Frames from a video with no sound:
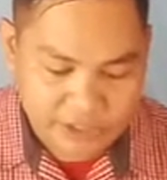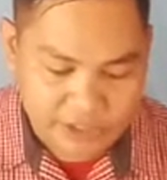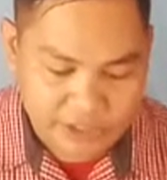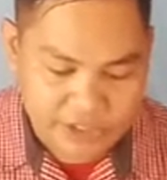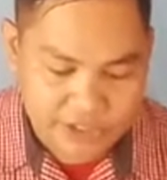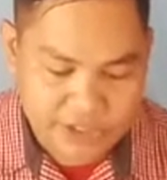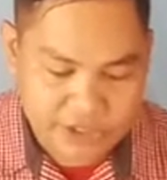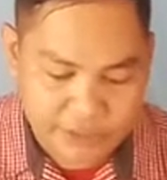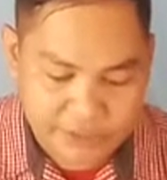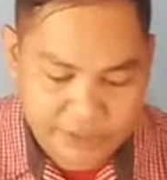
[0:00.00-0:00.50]

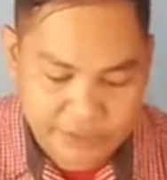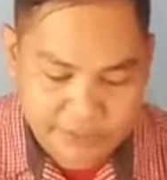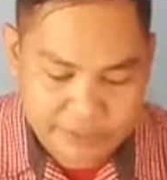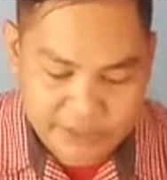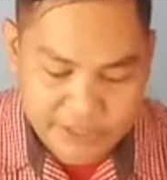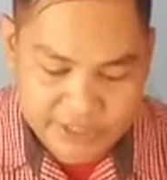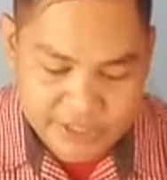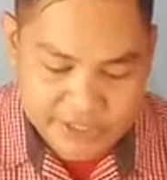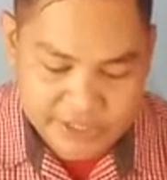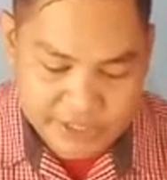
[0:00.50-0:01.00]
History
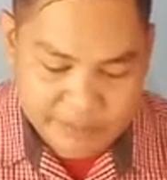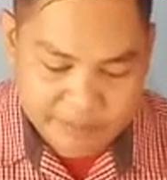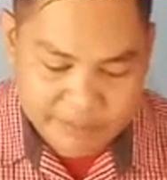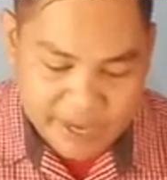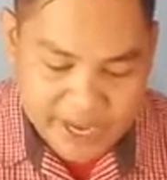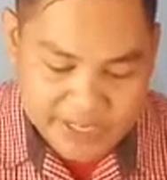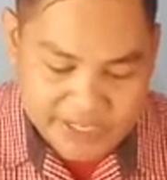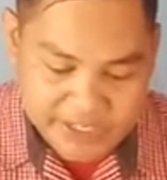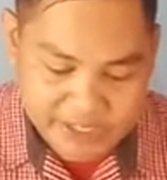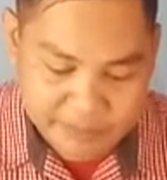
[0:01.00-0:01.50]
means
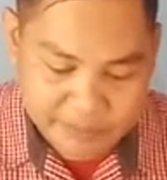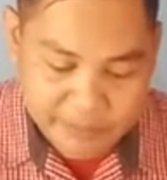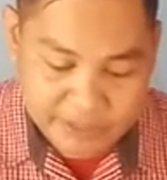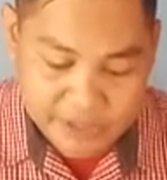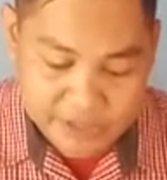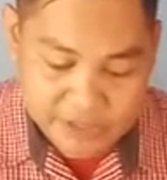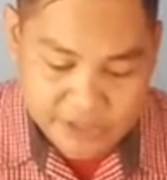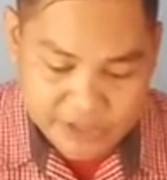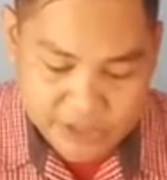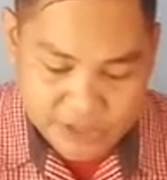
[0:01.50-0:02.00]
past
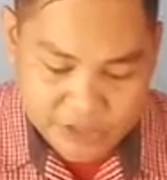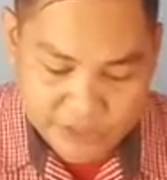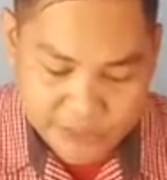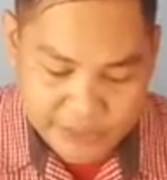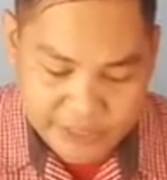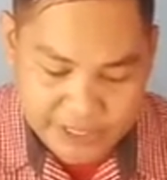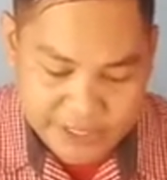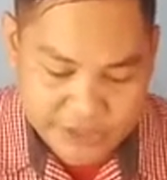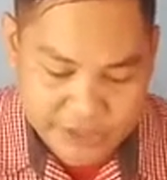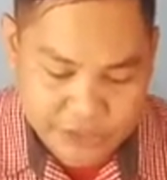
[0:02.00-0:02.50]
events that
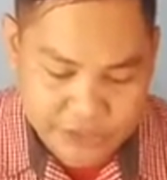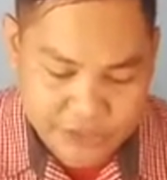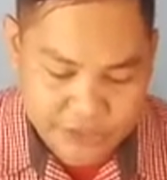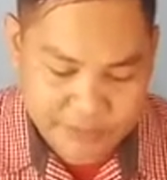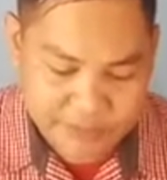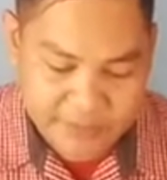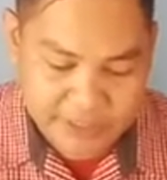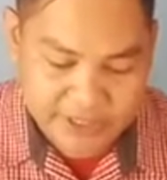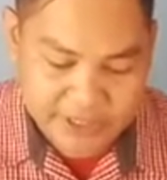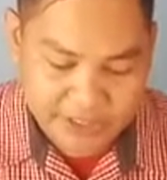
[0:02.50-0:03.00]
relate to a
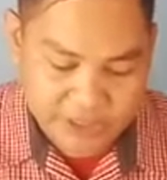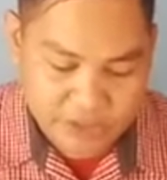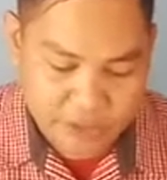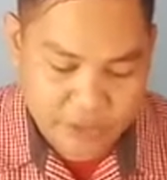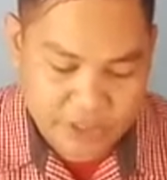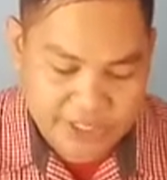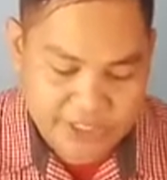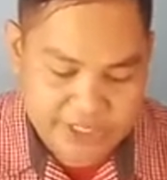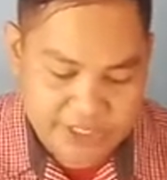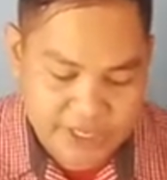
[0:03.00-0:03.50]

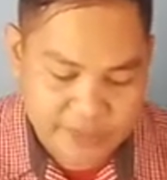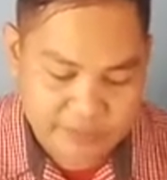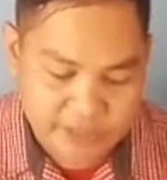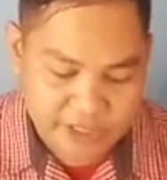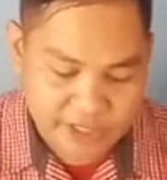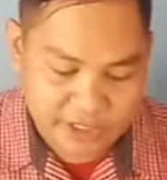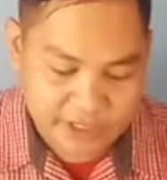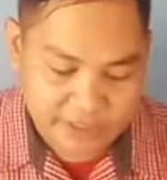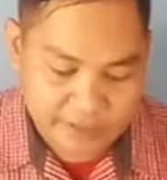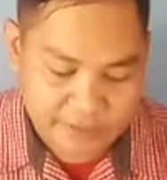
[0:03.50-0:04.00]
particular
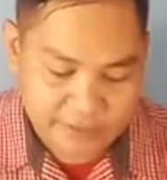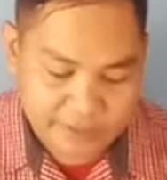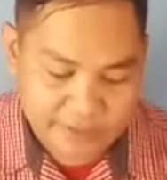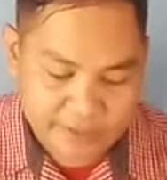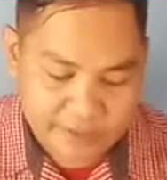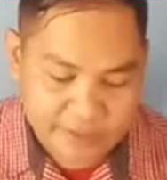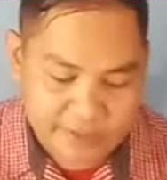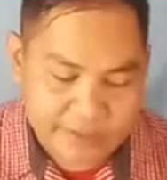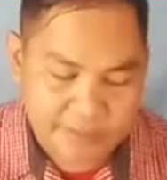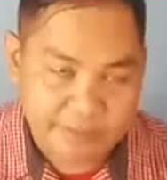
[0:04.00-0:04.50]
subject,
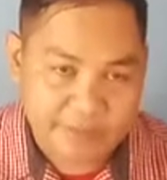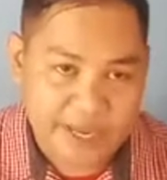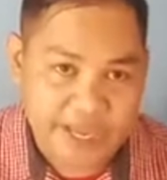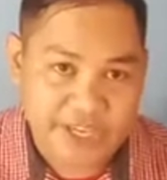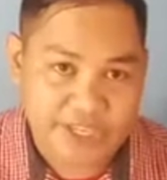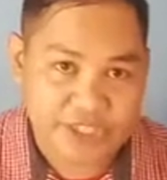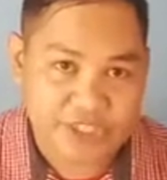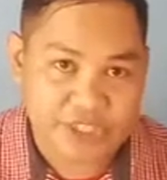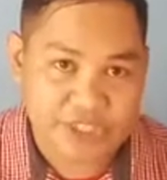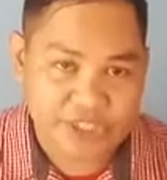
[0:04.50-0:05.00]

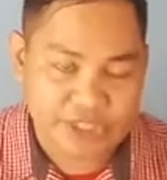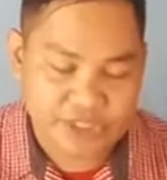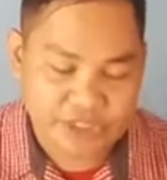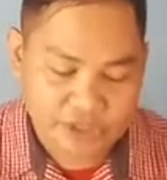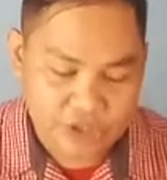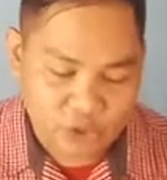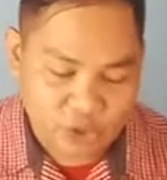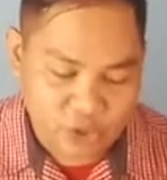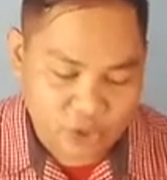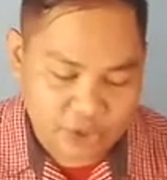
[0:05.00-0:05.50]

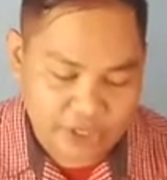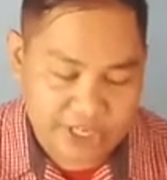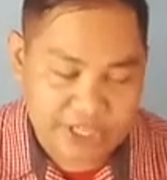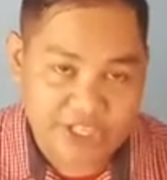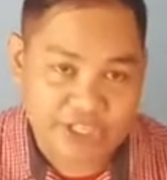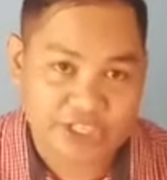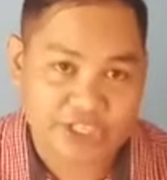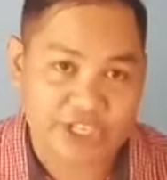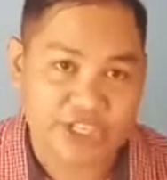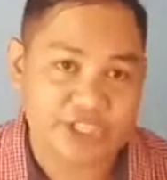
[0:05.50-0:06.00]
place,
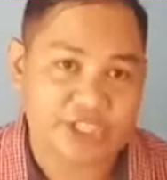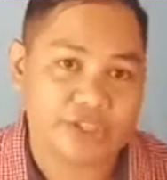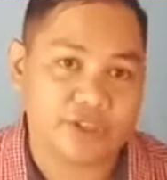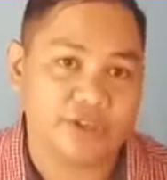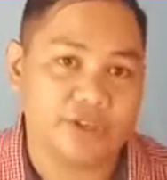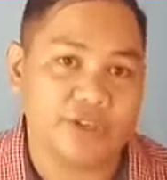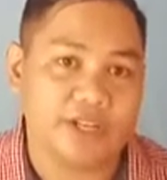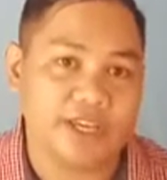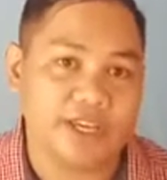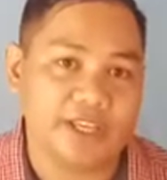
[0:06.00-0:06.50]
organization,
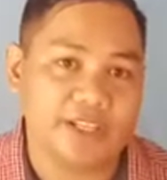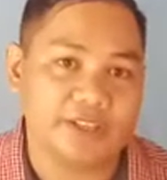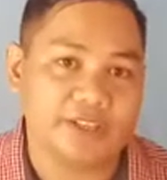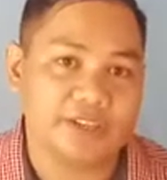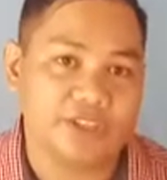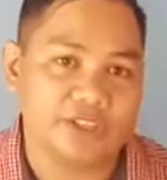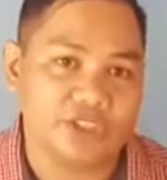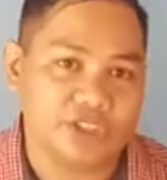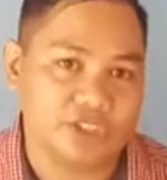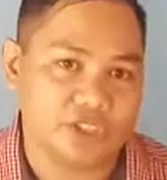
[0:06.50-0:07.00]
and
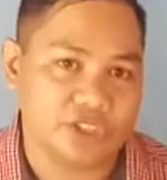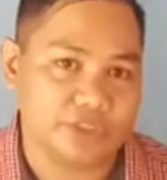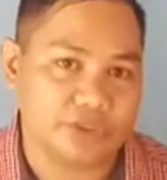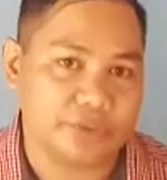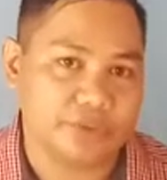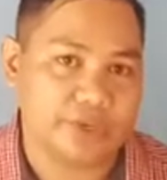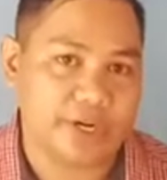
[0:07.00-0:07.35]
etc.